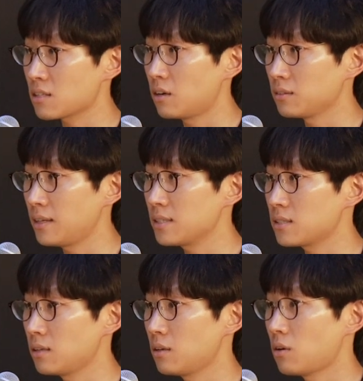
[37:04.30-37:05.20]
in this
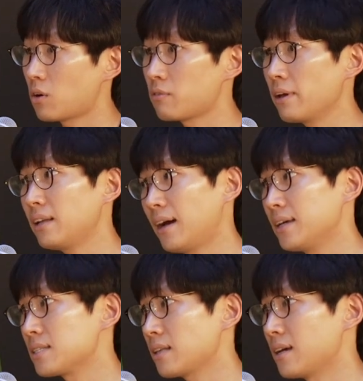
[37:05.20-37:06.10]
context are fairly
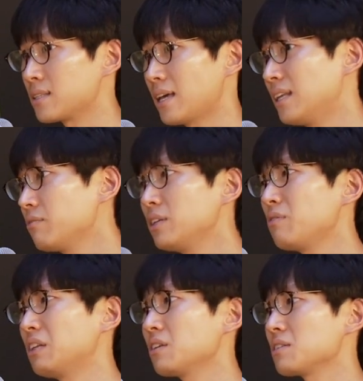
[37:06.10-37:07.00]
high stakes. And even
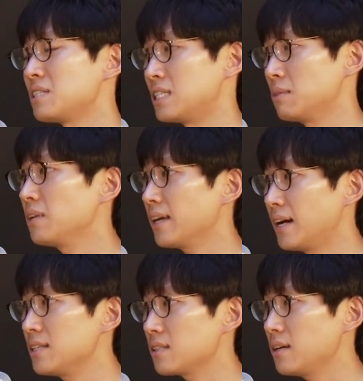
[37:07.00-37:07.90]
if it doesn't seem
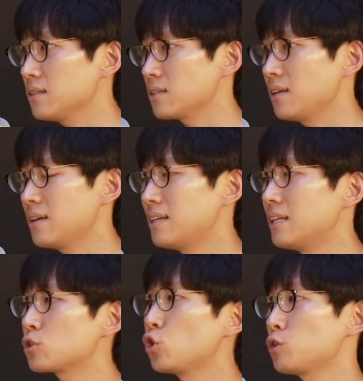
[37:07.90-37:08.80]
like high stakes,
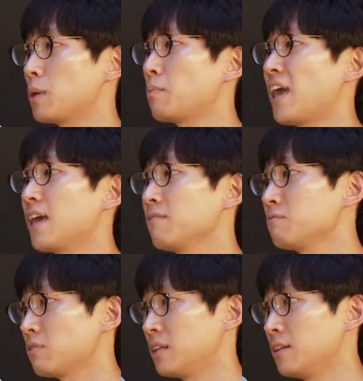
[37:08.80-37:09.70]
it's going to be
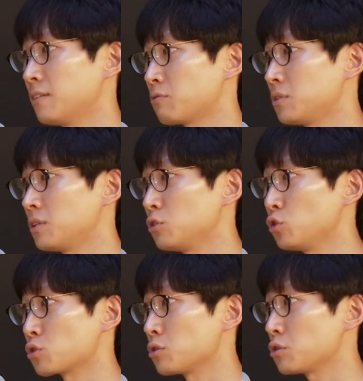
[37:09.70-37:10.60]
painful enough for the
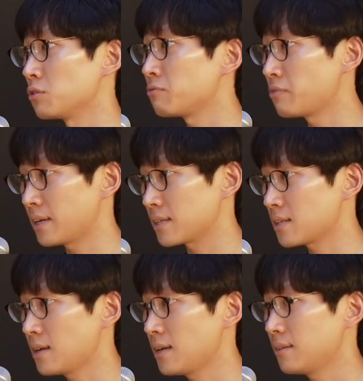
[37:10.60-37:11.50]
users to
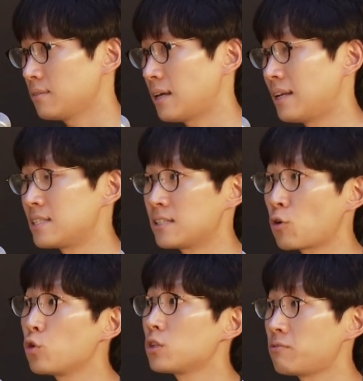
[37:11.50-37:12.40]
fix that
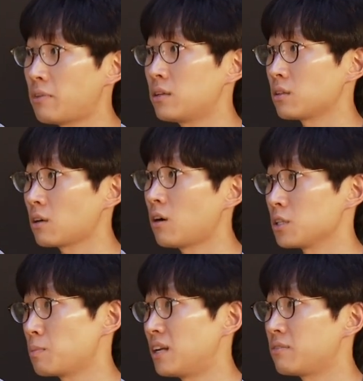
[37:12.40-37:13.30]
it's going to fail the
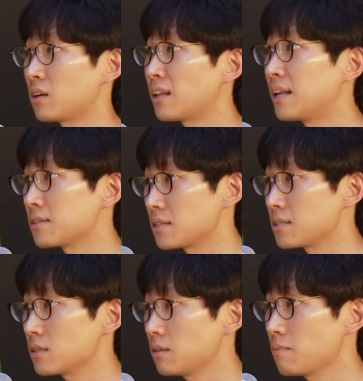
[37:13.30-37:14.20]
cost-benefit
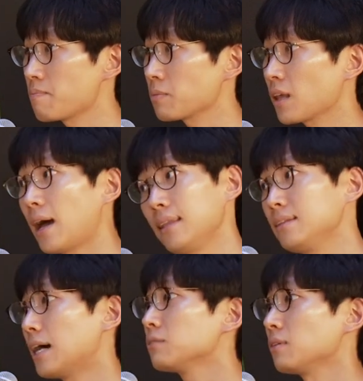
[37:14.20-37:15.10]
analysis. I
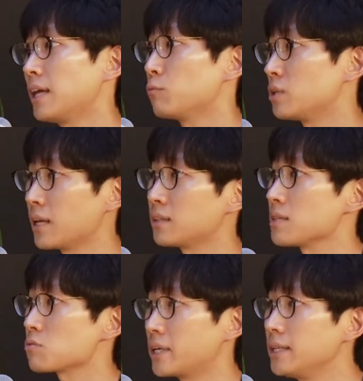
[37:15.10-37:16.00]
think down the line we'll get
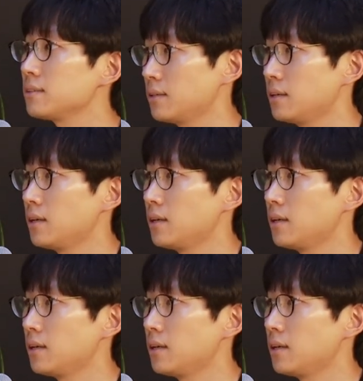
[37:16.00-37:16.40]
this right.